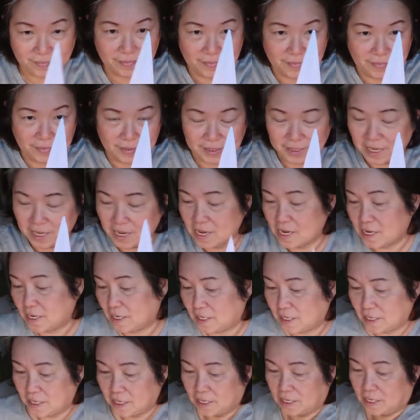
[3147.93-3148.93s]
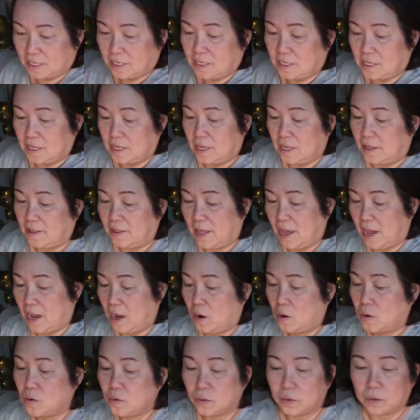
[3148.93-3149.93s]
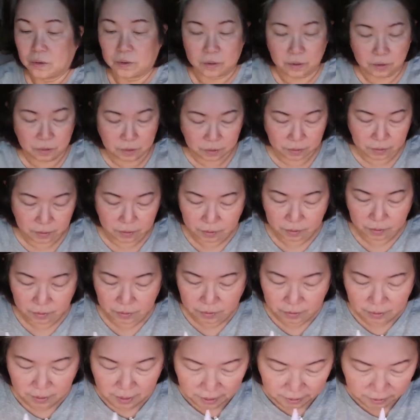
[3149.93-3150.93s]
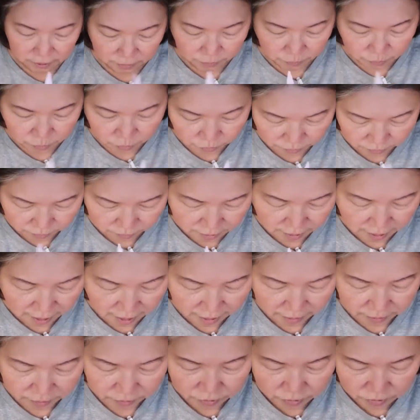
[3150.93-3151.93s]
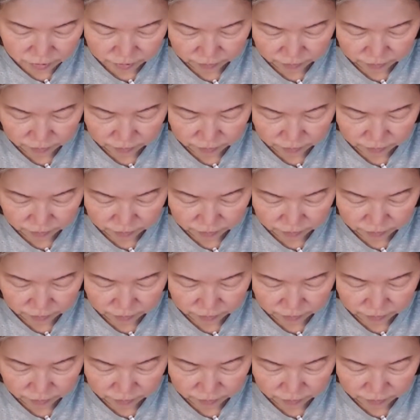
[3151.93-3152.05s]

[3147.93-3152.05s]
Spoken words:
See? Now let's put the hat on.